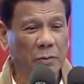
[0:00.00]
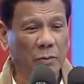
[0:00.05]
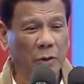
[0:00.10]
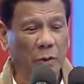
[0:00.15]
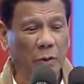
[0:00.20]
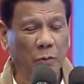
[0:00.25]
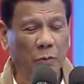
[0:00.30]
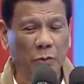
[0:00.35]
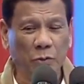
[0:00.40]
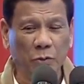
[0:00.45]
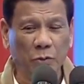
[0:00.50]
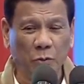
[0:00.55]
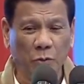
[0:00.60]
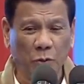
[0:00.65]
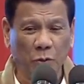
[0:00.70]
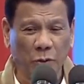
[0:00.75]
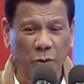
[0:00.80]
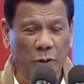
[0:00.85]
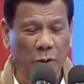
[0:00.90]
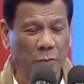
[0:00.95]
Why would you
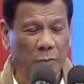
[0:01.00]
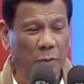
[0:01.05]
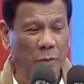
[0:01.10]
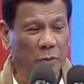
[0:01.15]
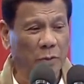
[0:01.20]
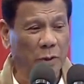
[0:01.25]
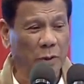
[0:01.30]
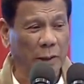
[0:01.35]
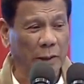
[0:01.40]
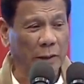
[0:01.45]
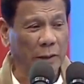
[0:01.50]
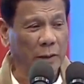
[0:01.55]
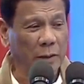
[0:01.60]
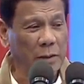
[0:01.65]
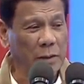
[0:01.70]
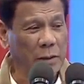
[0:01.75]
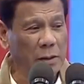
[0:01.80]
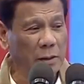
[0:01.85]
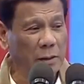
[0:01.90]
worry about dying?